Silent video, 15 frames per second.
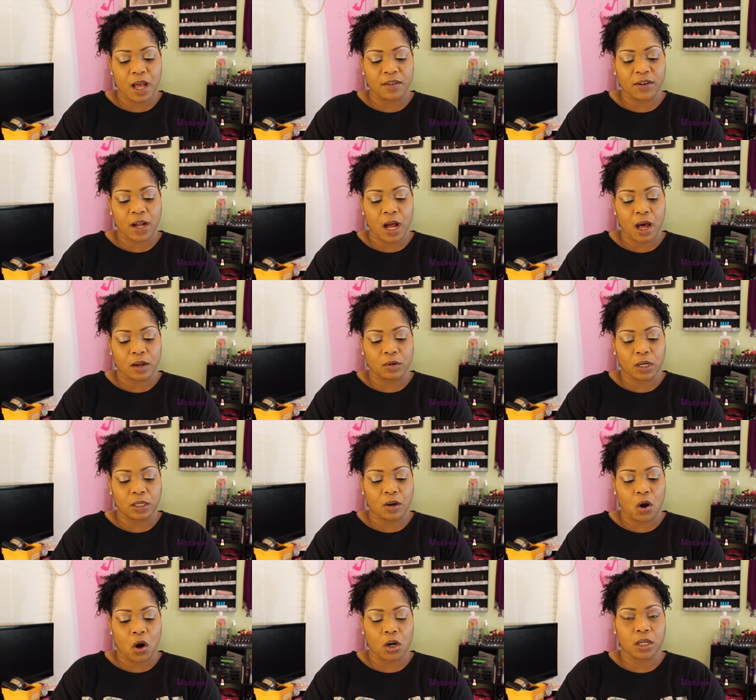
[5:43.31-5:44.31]
avocado
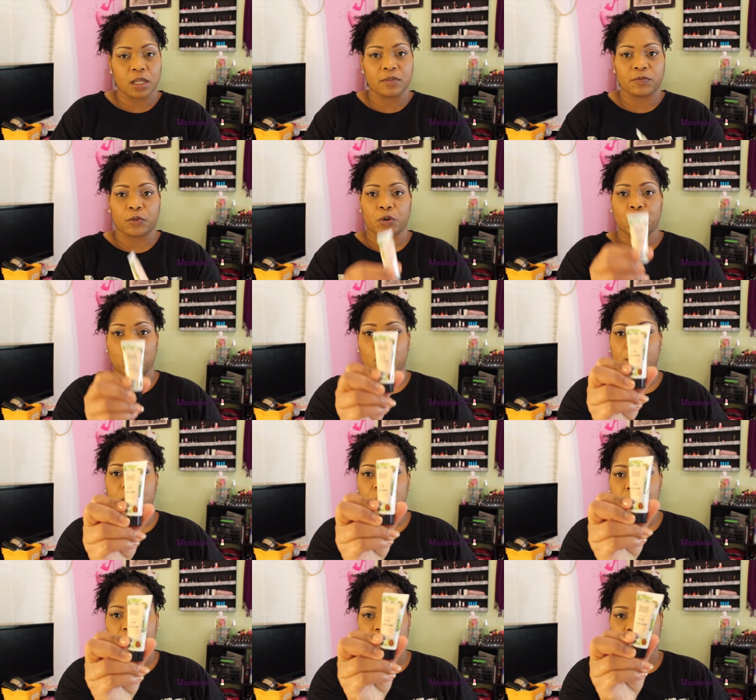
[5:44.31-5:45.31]
and argan for
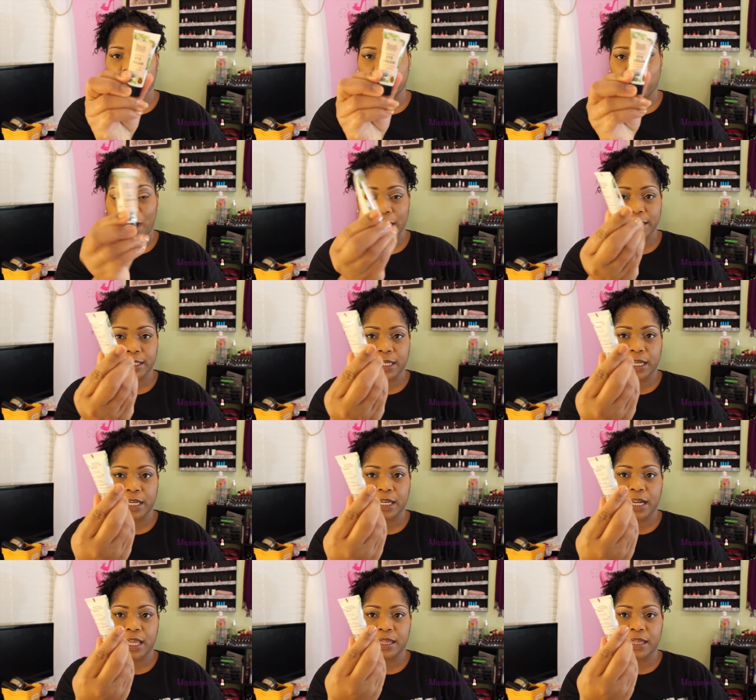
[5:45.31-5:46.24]
normal to dry skin,